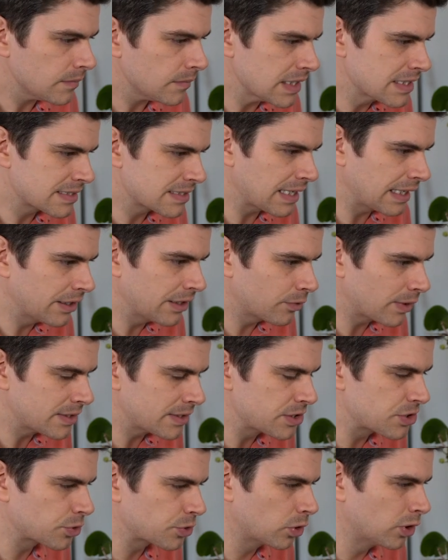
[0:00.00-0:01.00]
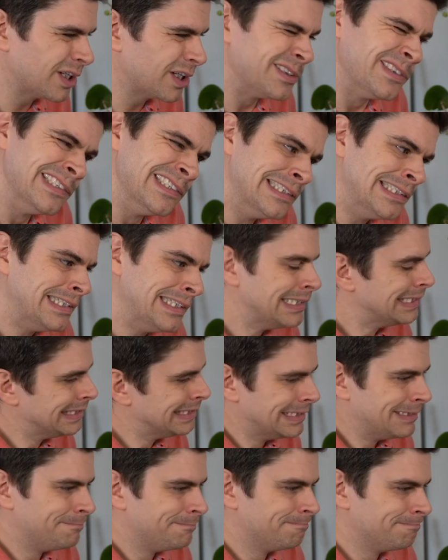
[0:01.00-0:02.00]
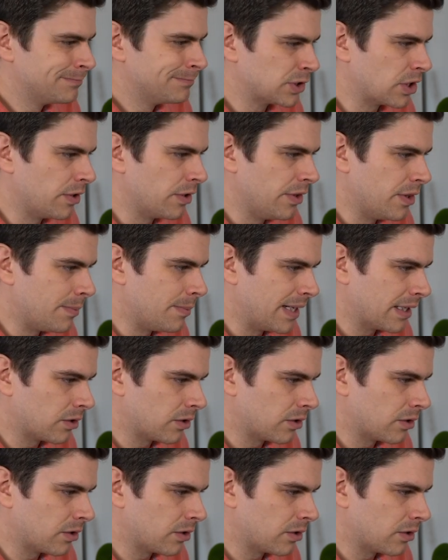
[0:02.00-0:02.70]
Stalingrad Destroyer, it's going in the meh